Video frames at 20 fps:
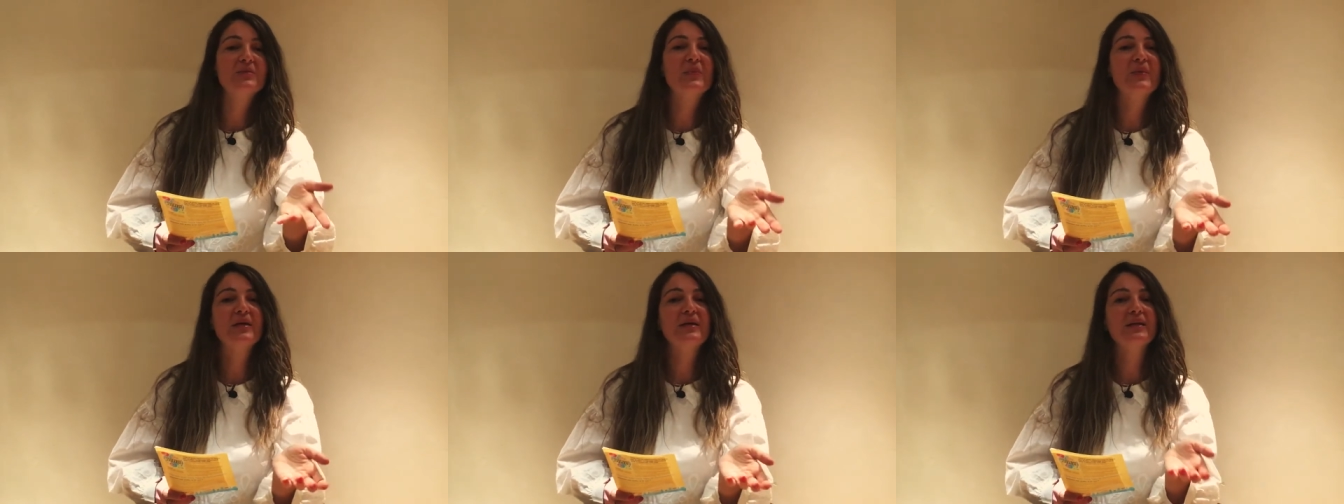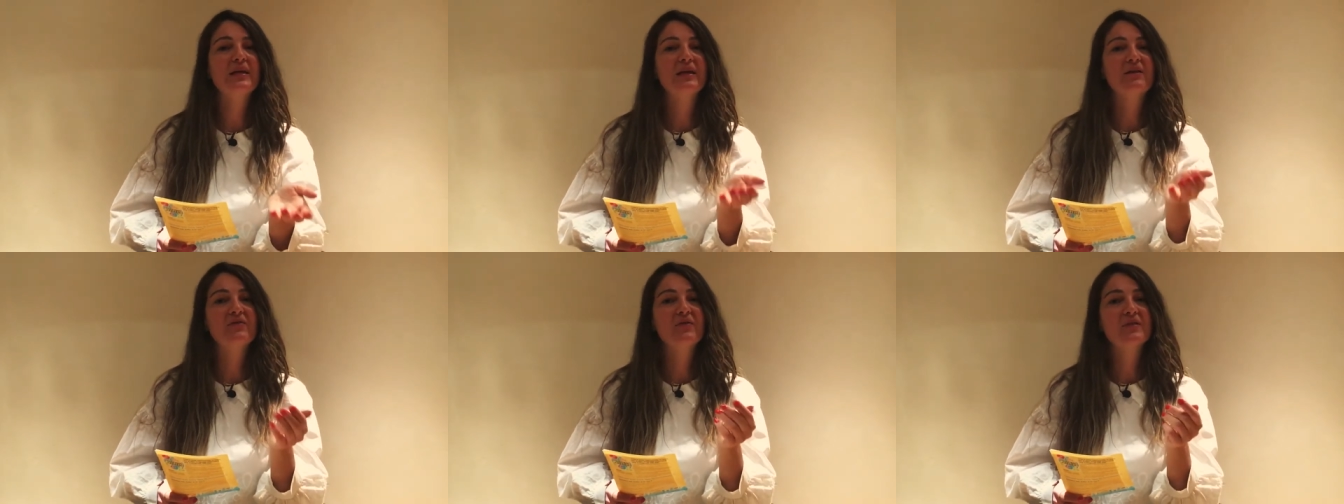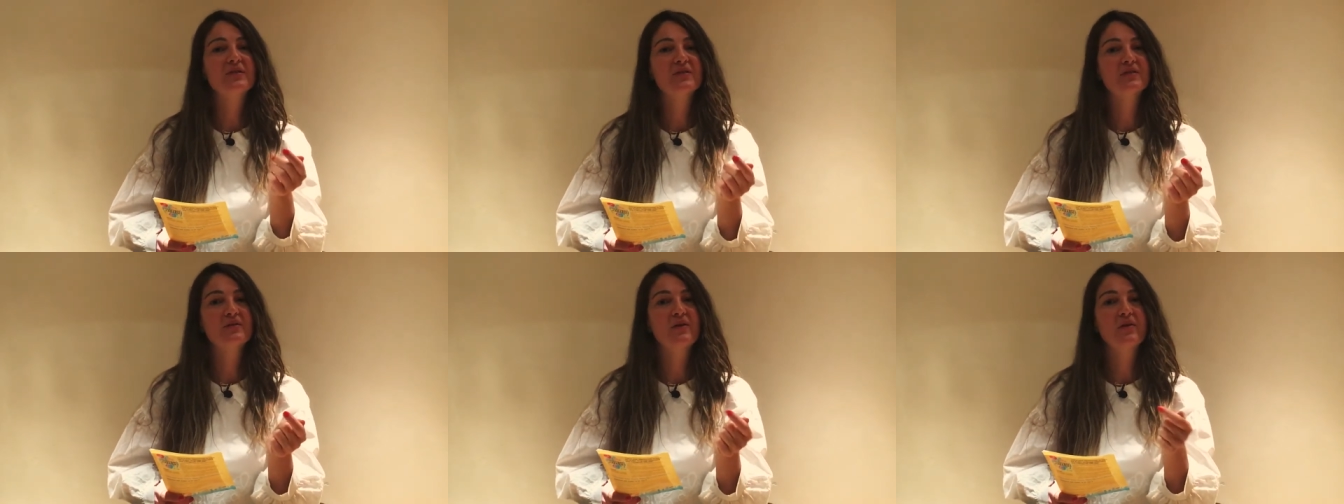but if
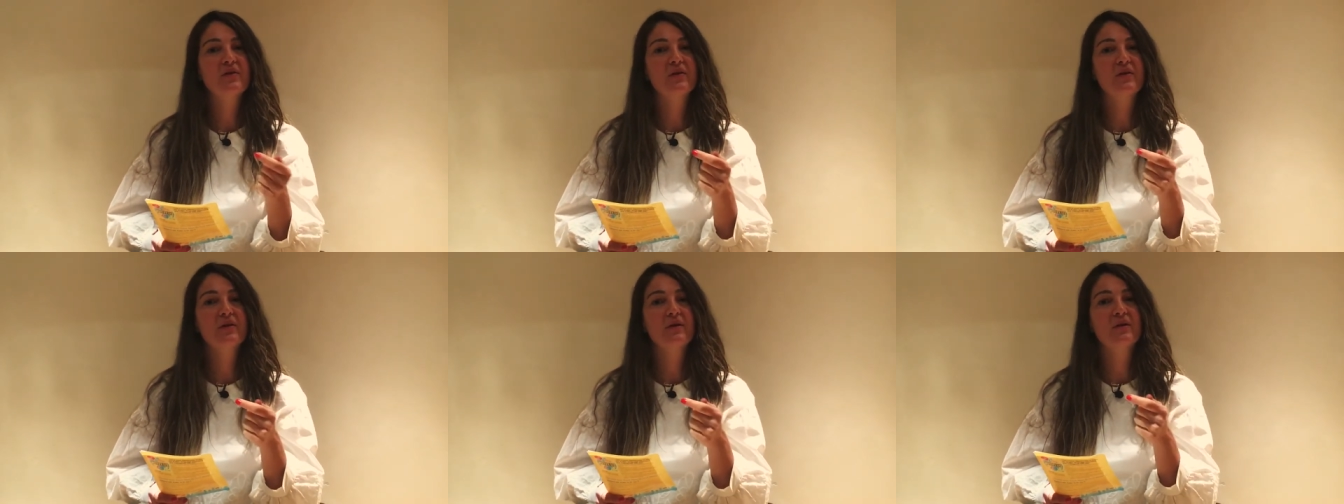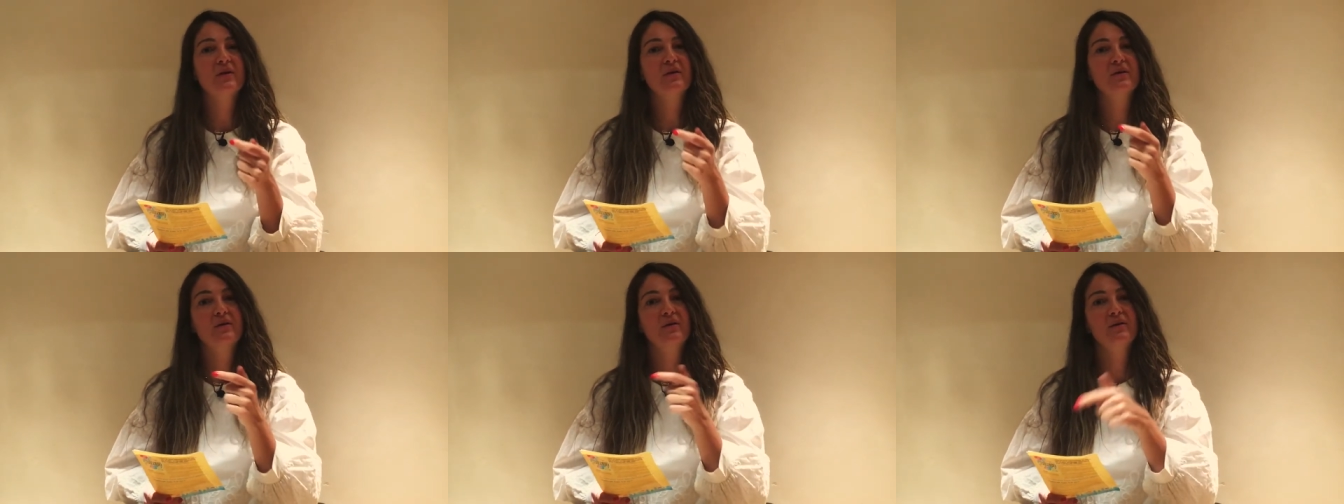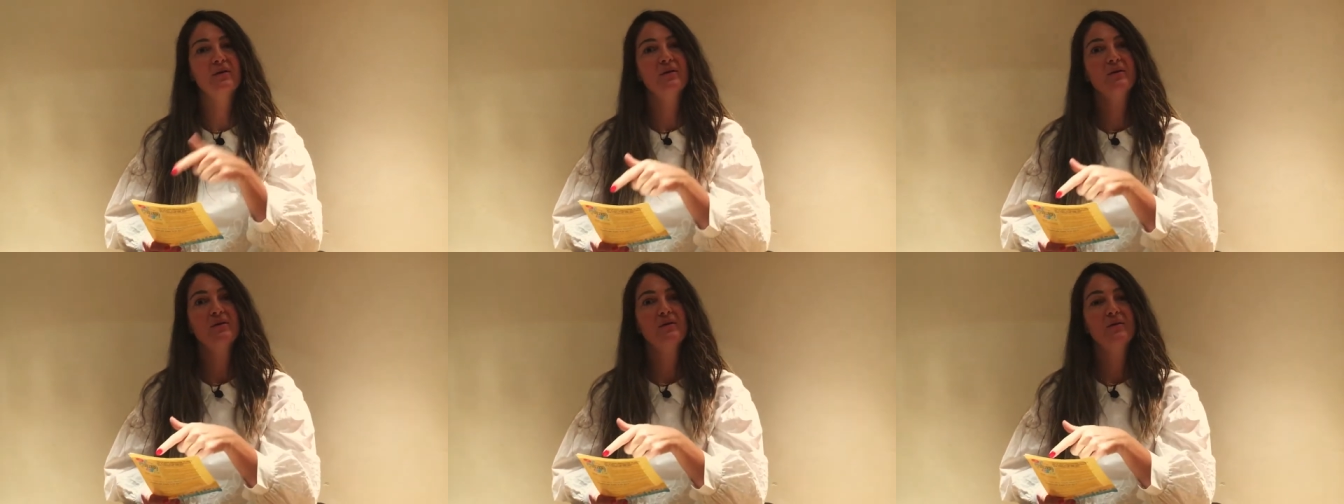it's another
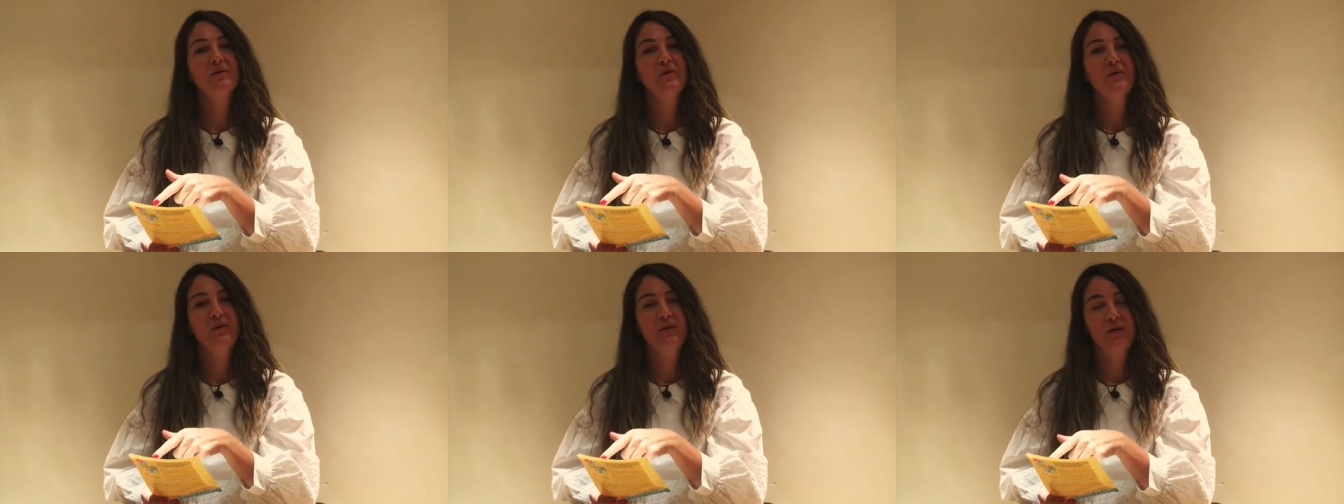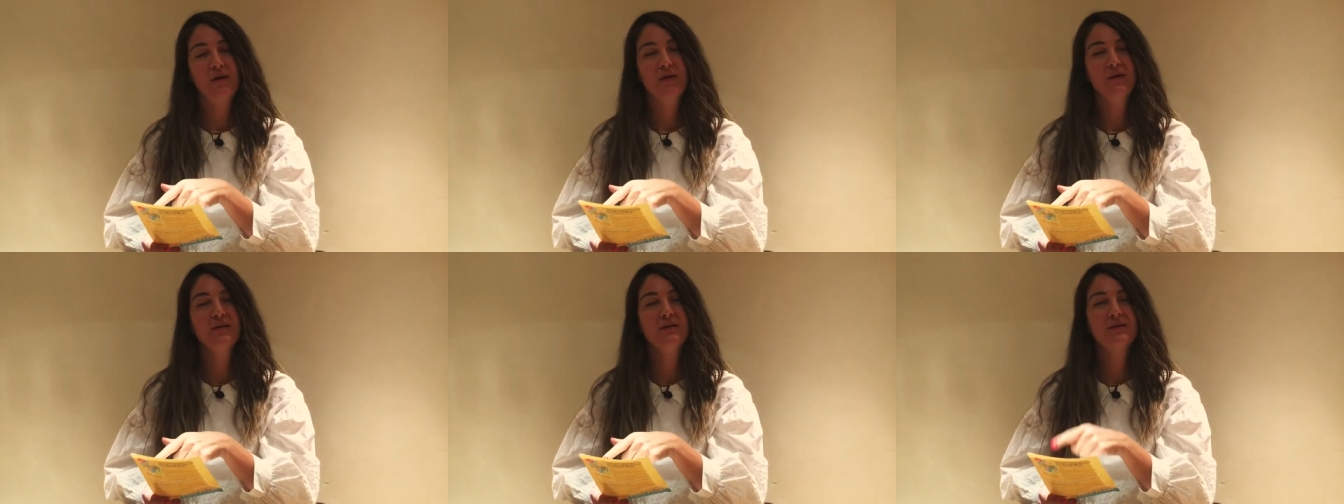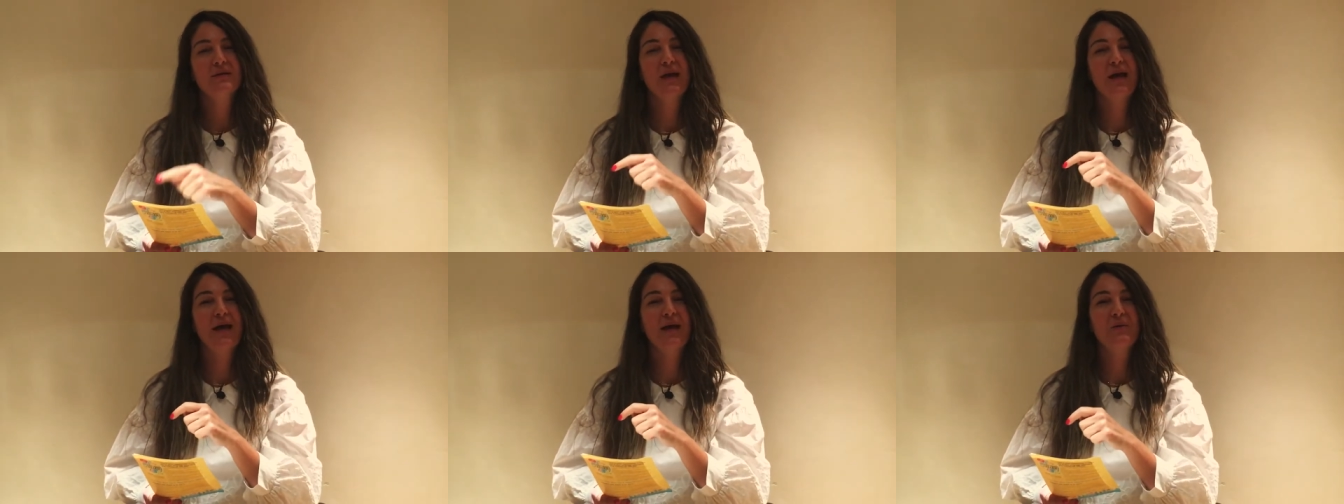girl who
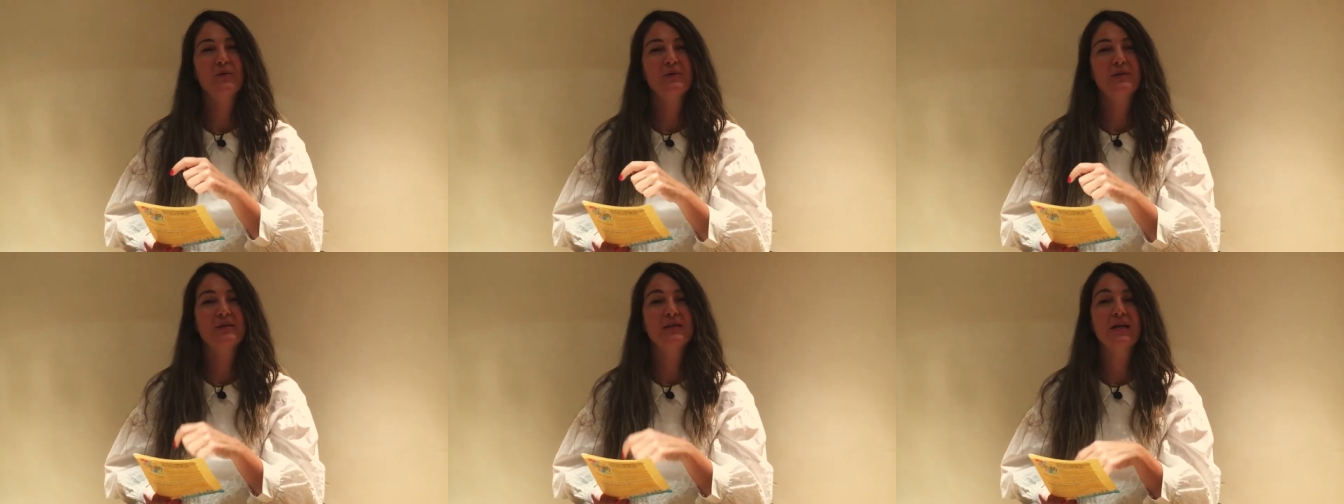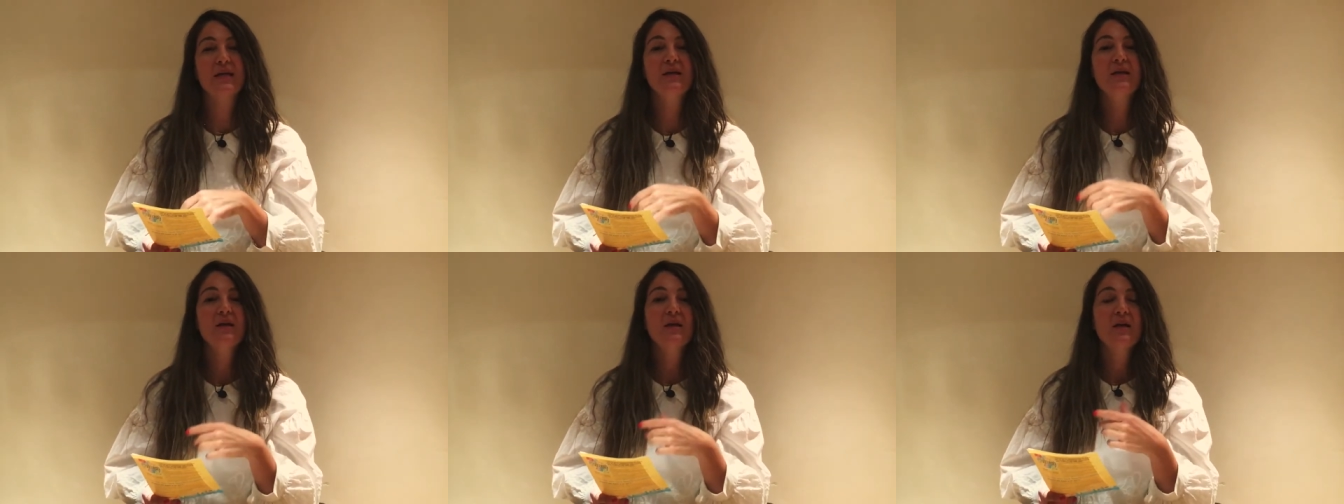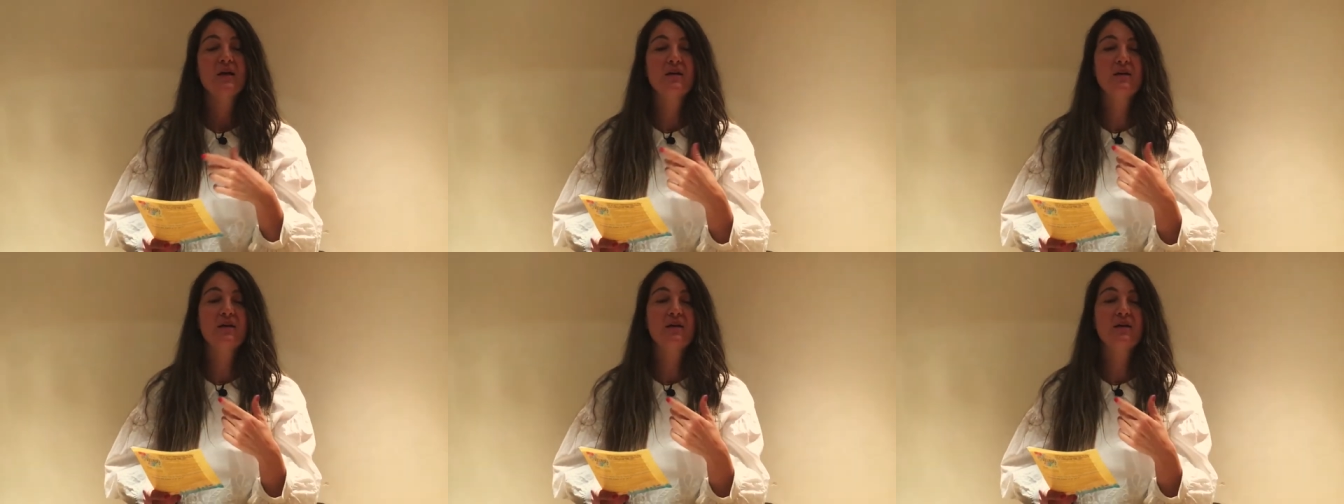thinks i would say